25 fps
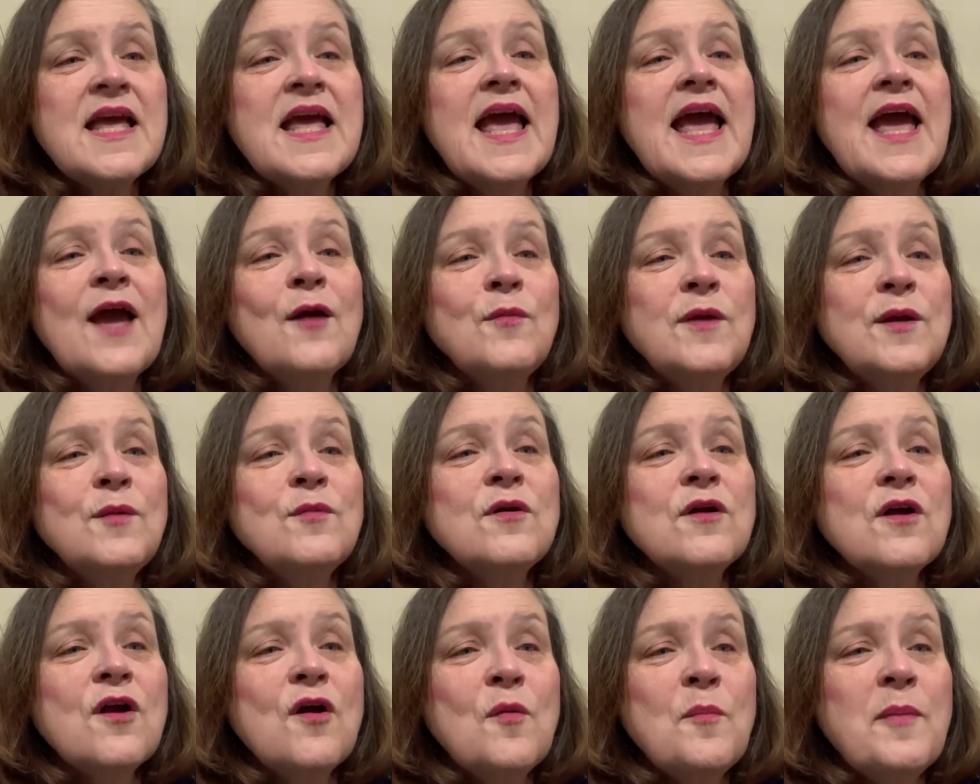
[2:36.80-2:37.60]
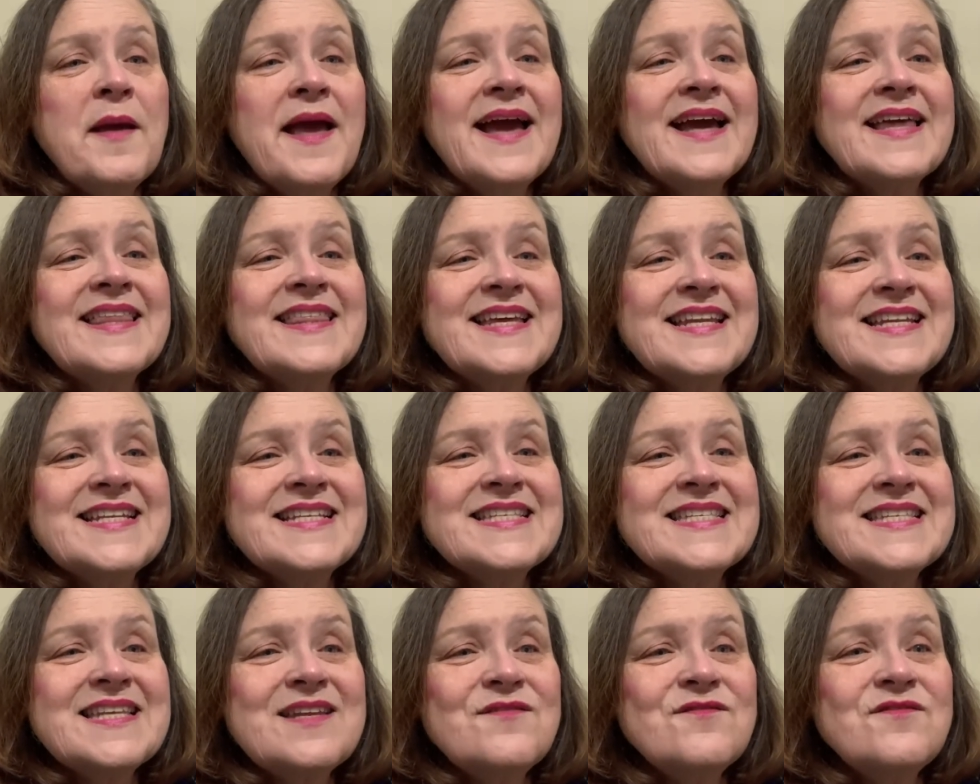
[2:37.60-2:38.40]
and we will go back then and
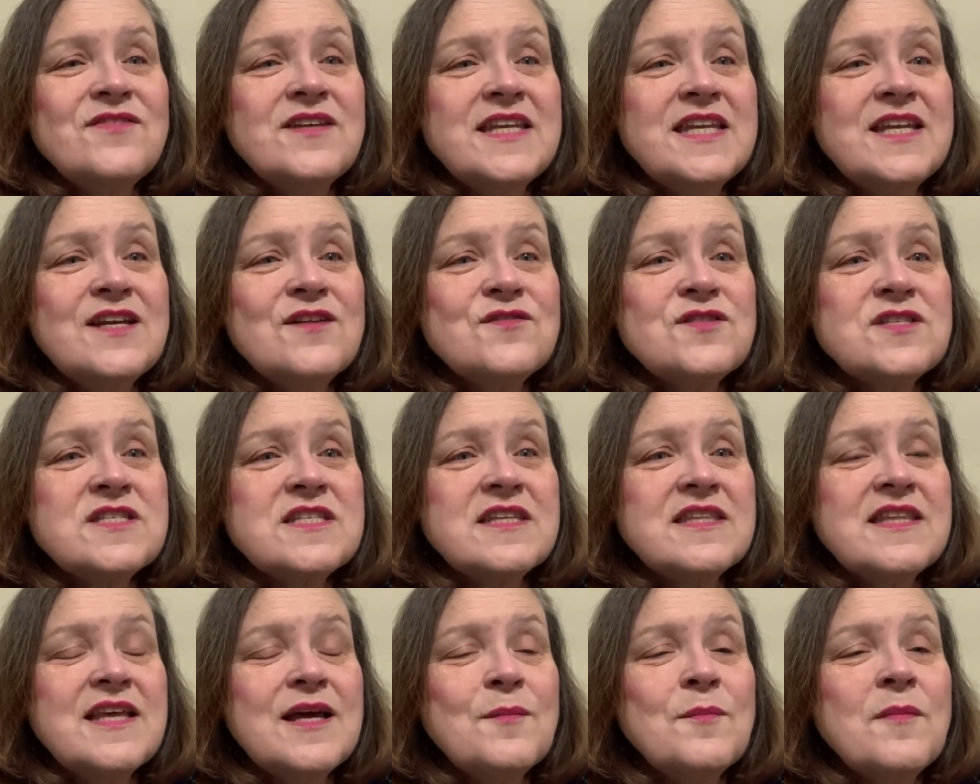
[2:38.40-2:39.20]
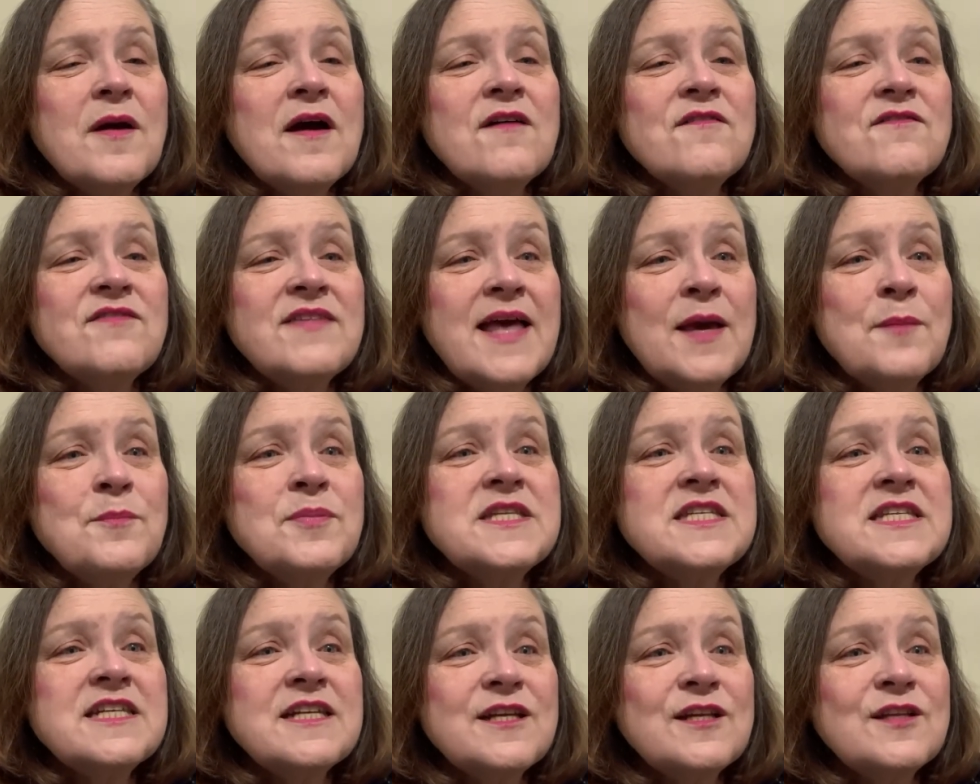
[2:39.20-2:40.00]
send videos to them of that
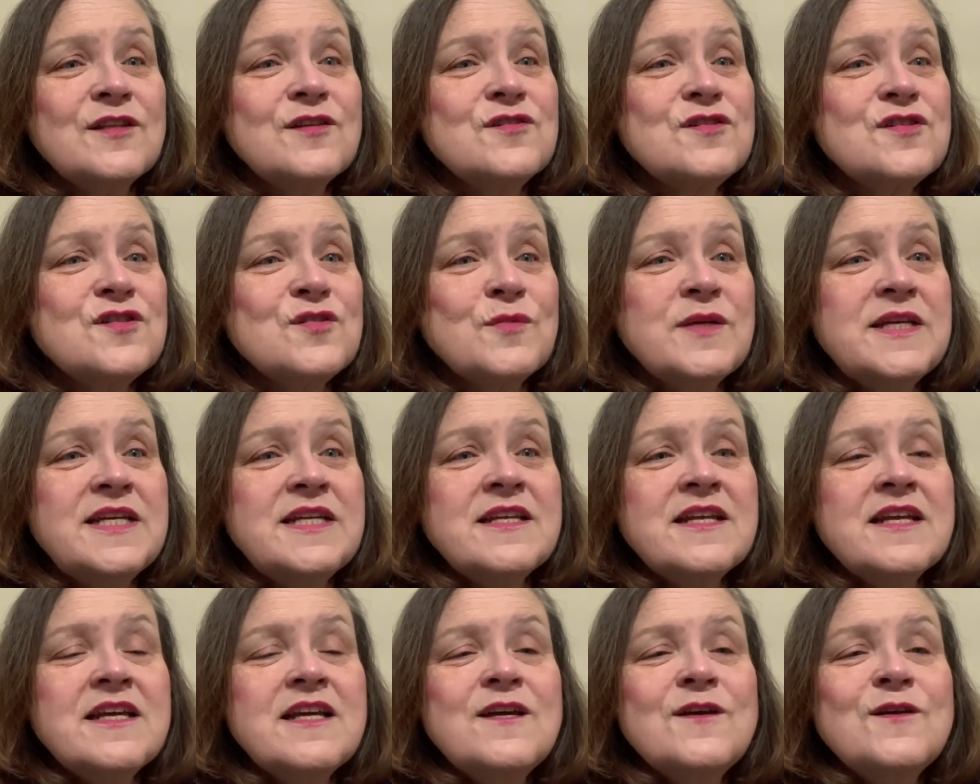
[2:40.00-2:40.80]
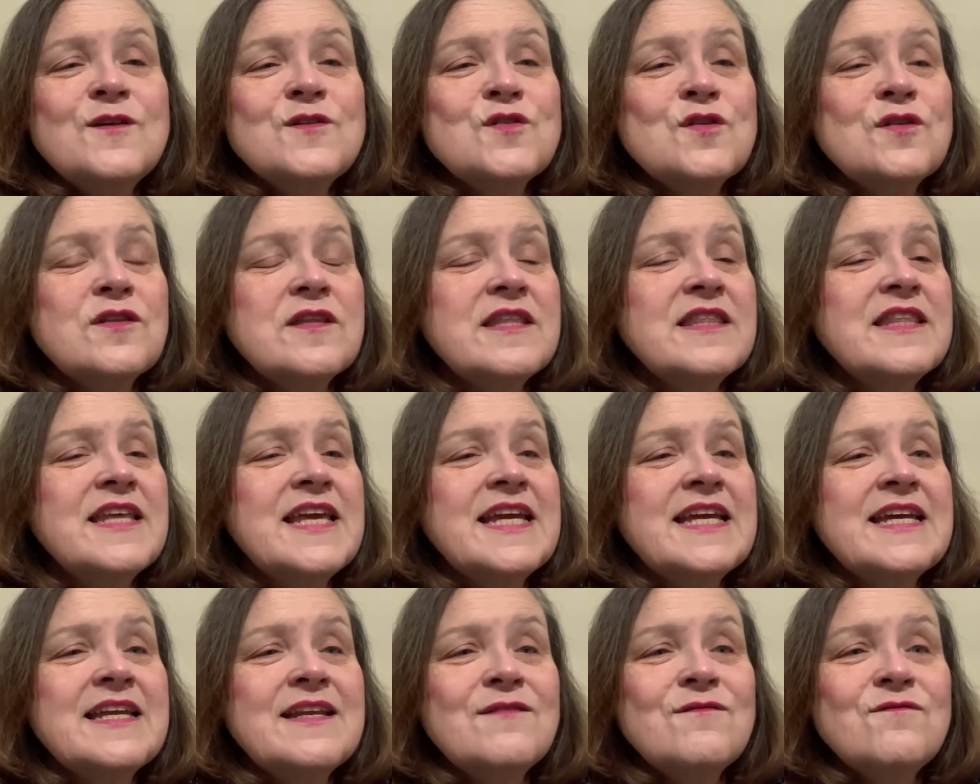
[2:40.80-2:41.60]
particular suite so that they
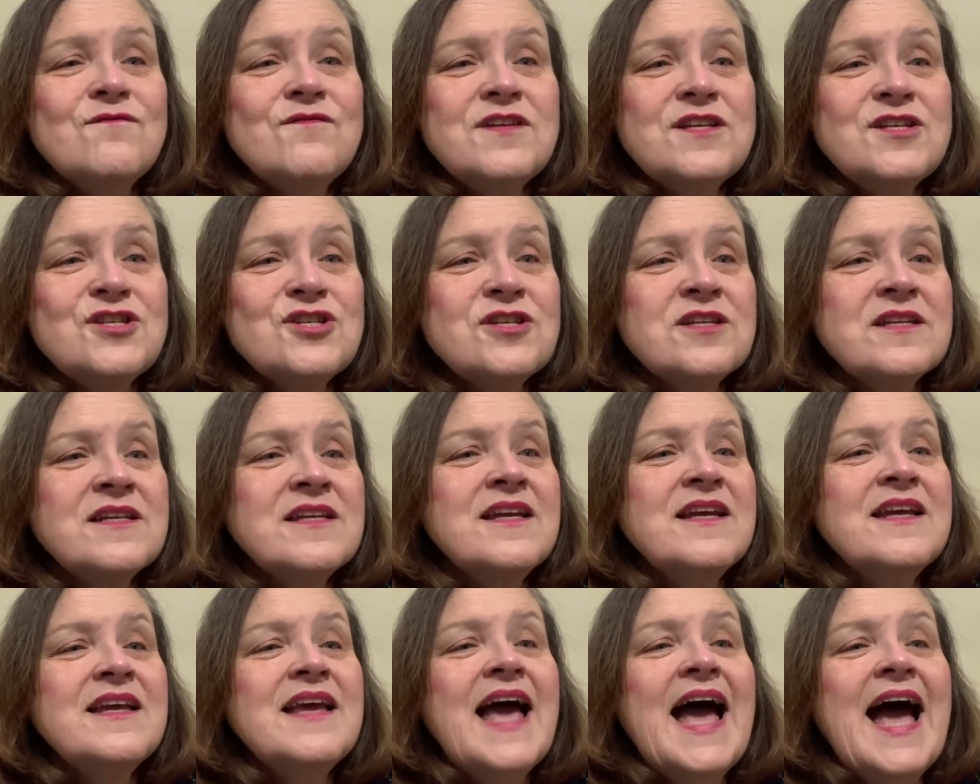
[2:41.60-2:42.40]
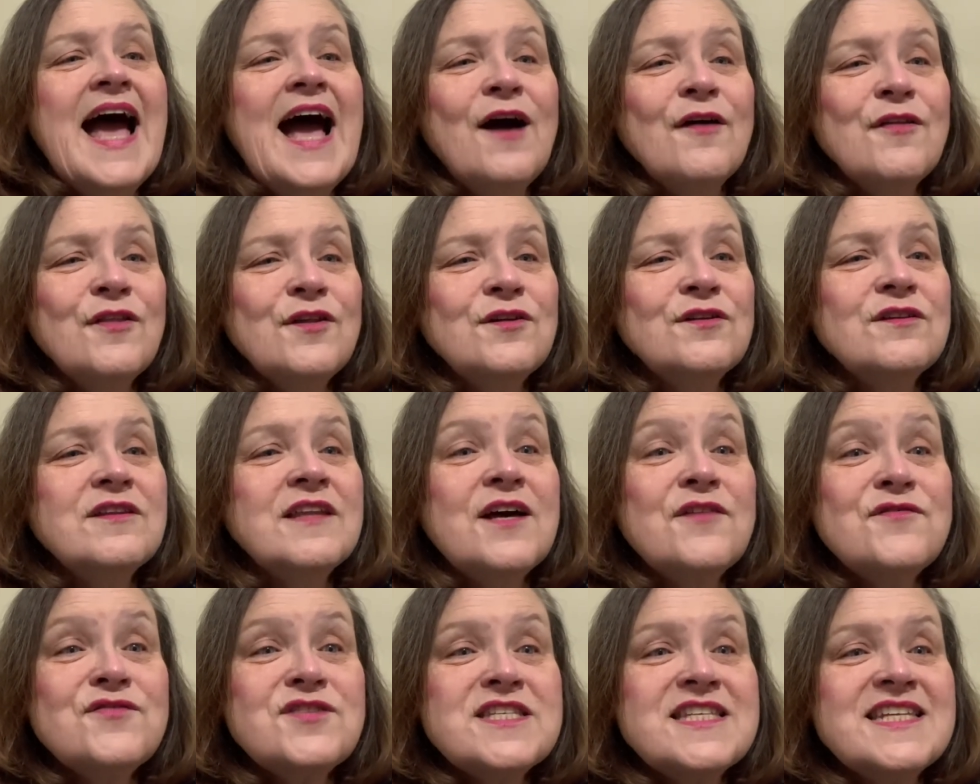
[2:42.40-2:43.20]
can envision how their
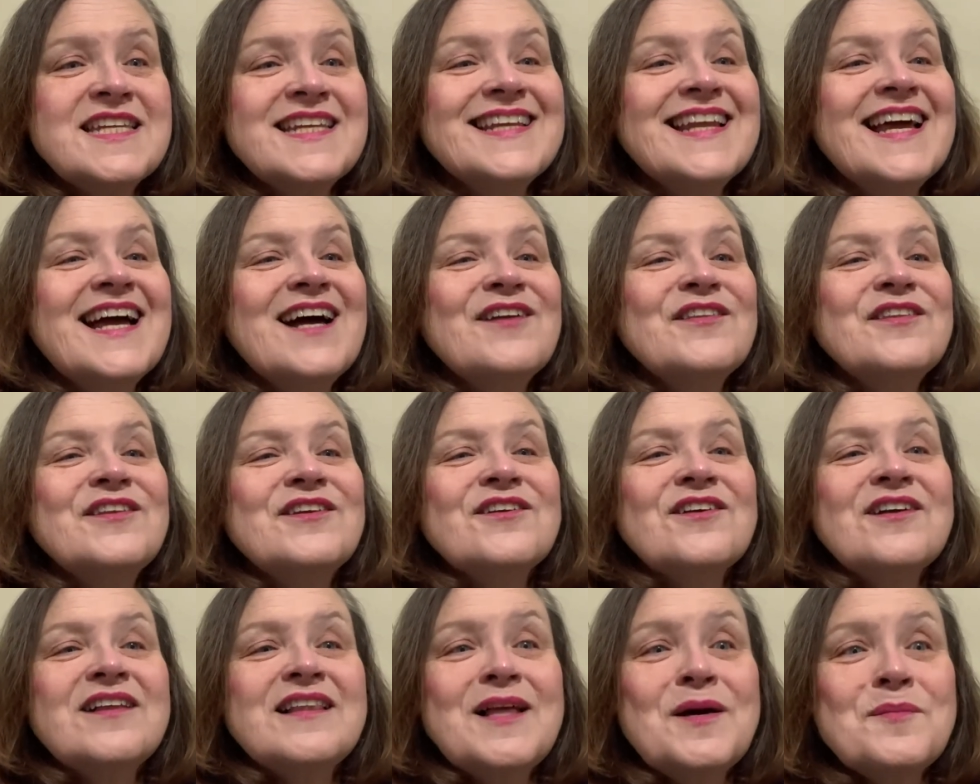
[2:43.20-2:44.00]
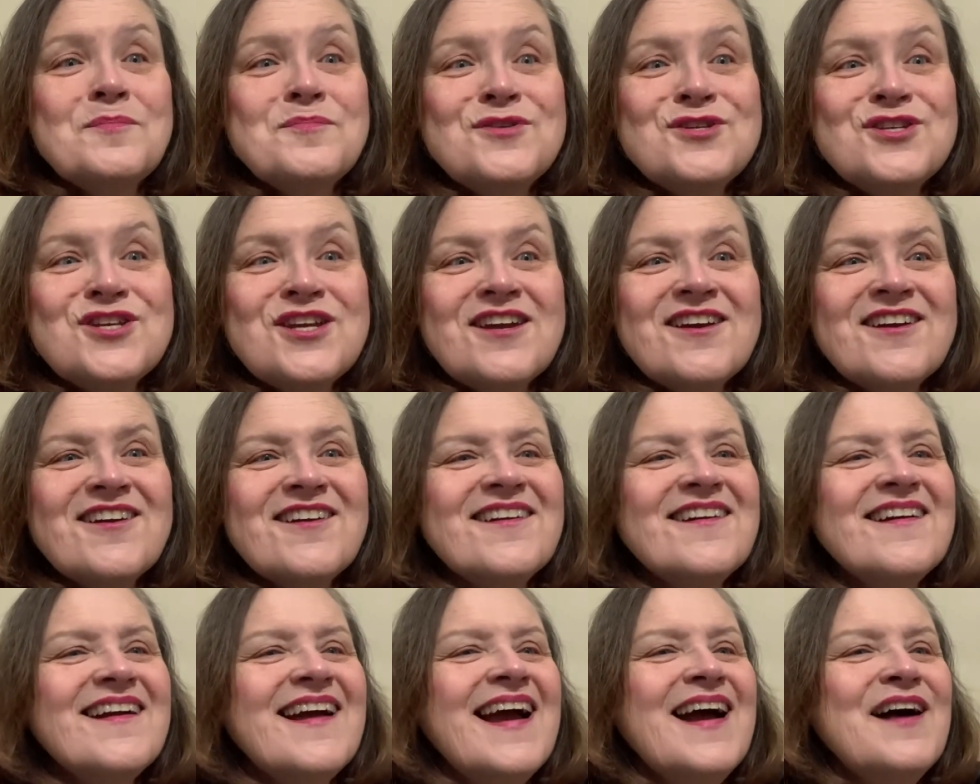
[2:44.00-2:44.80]
love seat, how their club
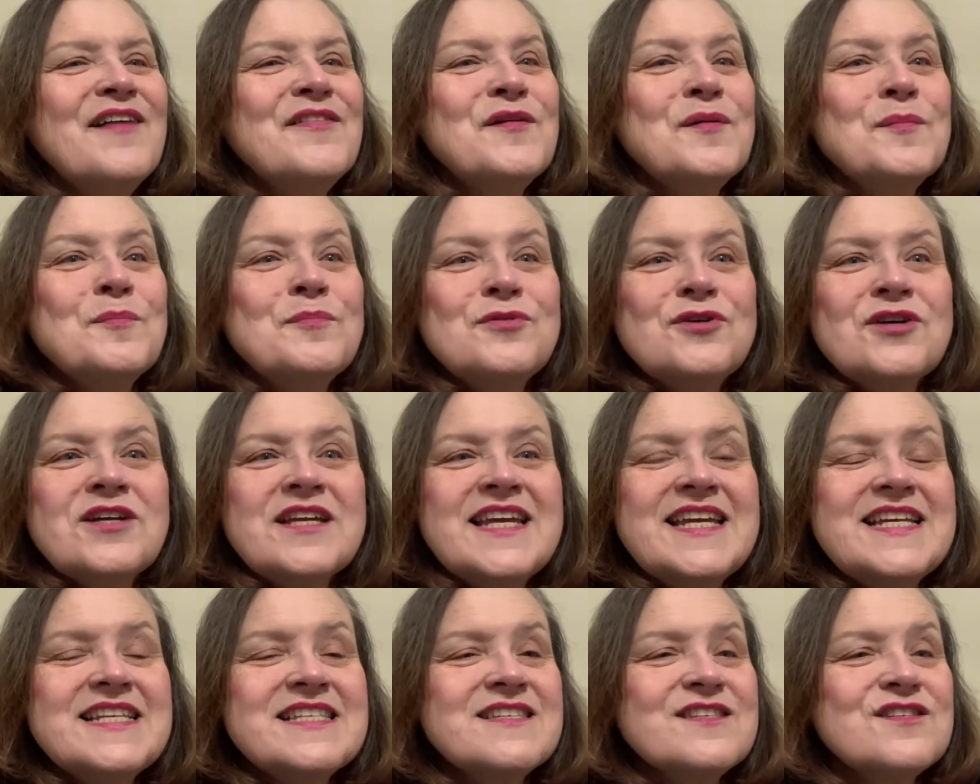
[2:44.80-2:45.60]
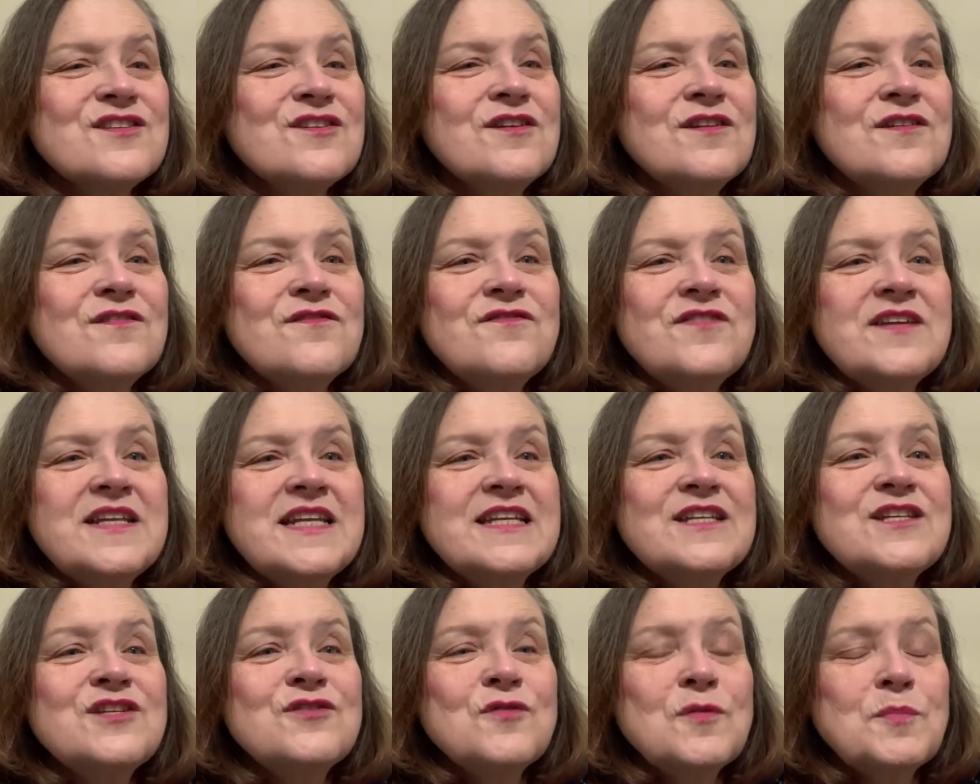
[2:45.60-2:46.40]
chair, how their bookcase is going to fit
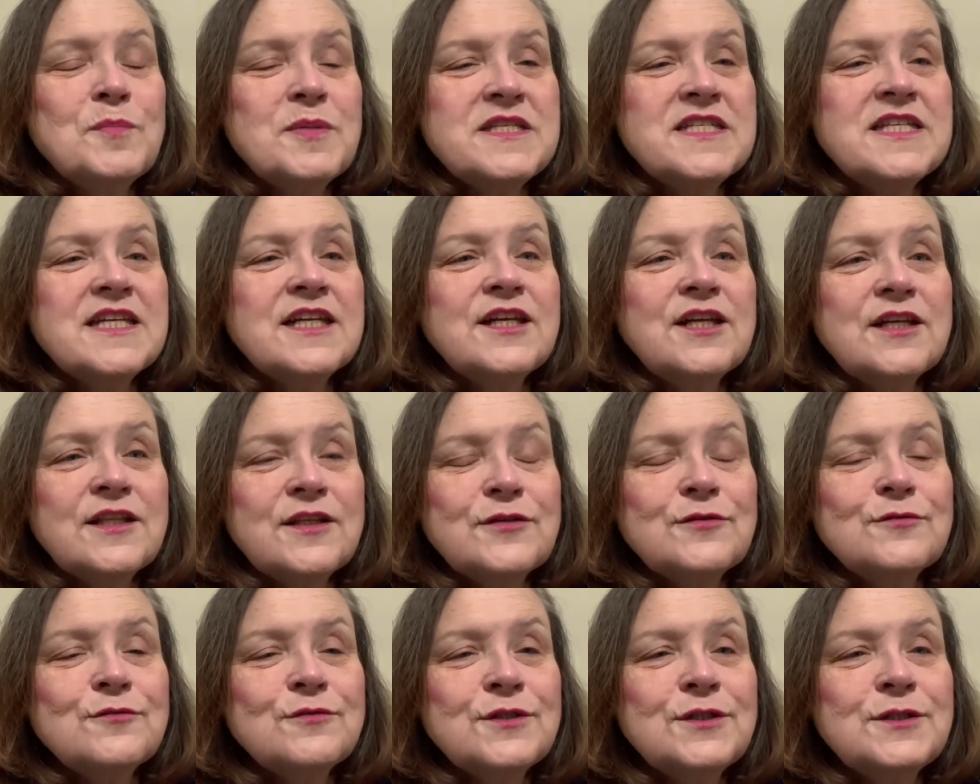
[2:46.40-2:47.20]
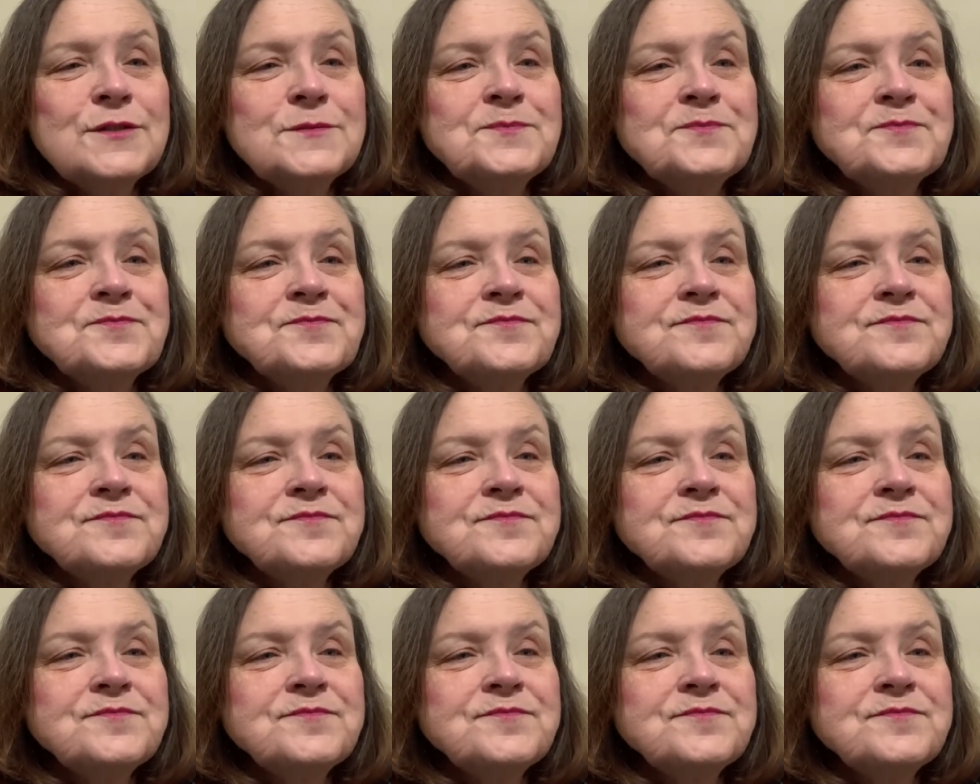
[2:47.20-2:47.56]
into a particular room.